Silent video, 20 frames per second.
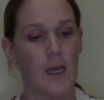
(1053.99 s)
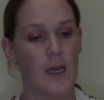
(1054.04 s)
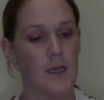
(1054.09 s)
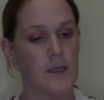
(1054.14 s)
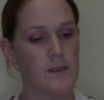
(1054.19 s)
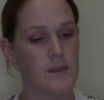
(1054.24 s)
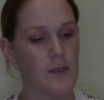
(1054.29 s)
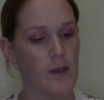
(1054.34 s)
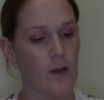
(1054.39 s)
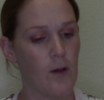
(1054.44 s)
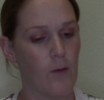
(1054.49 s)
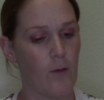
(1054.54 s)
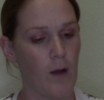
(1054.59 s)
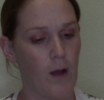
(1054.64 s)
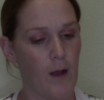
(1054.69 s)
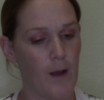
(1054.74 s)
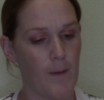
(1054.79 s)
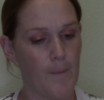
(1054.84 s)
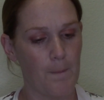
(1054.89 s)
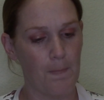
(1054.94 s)
So
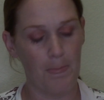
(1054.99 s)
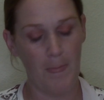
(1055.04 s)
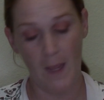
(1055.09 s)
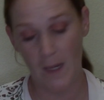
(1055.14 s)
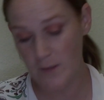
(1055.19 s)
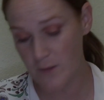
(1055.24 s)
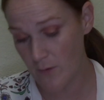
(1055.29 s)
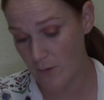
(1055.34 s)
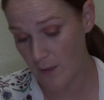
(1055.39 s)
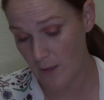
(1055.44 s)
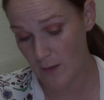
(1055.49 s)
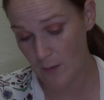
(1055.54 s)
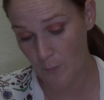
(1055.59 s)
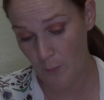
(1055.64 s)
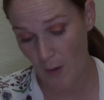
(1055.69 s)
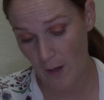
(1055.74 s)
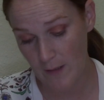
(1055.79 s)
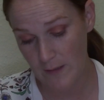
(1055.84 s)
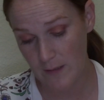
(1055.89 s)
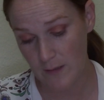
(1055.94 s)
I do think the
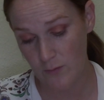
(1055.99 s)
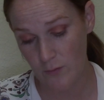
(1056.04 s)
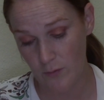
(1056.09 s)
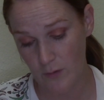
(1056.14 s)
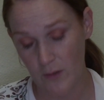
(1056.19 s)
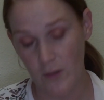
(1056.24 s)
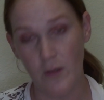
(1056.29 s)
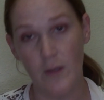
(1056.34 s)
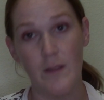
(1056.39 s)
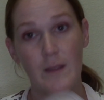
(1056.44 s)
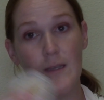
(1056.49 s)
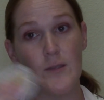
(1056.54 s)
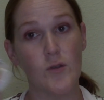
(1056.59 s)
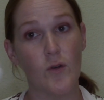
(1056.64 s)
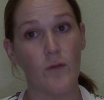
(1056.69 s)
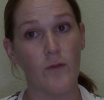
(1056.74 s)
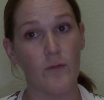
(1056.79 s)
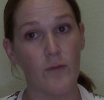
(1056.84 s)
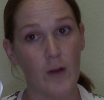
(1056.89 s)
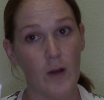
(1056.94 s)
price is really good. These
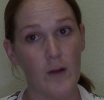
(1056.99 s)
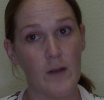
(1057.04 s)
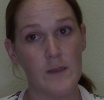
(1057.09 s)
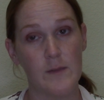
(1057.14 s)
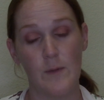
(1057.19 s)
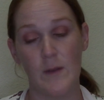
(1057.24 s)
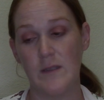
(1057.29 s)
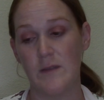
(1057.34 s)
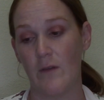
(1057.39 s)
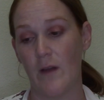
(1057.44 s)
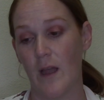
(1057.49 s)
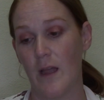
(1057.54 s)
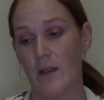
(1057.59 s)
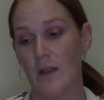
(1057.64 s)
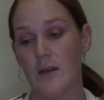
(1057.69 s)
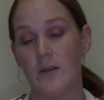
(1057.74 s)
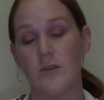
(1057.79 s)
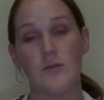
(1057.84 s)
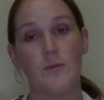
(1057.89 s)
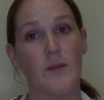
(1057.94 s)
are very expensive
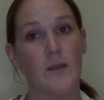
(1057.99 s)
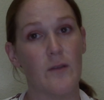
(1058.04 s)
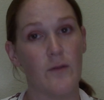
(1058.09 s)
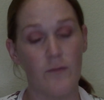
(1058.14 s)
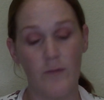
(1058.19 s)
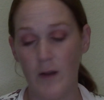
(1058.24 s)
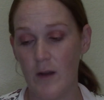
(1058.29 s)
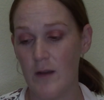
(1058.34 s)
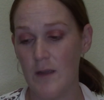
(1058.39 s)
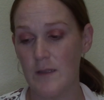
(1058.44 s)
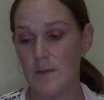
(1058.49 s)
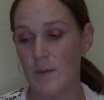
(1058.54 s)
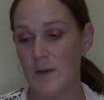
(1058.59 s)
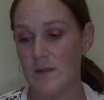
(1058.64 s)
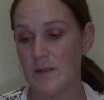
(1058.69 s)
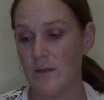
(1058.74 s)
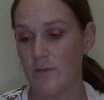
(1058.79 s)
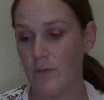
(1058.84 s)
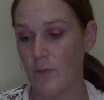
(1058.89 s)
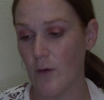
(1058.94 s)
highlighters, but they're very
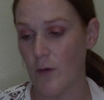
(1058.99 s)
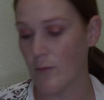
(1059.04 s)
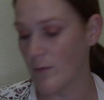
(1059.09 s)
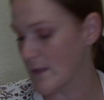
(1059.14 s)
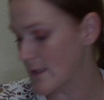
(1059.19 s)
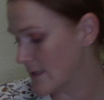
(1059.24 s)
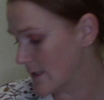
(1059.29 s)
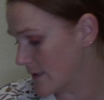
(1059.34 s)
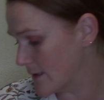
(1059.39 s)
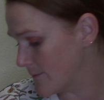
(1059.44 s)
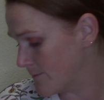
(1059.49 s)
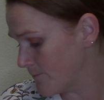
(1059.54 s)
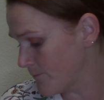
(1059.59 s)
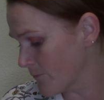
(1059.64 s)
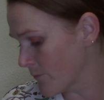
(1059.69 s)
expensive for a reason.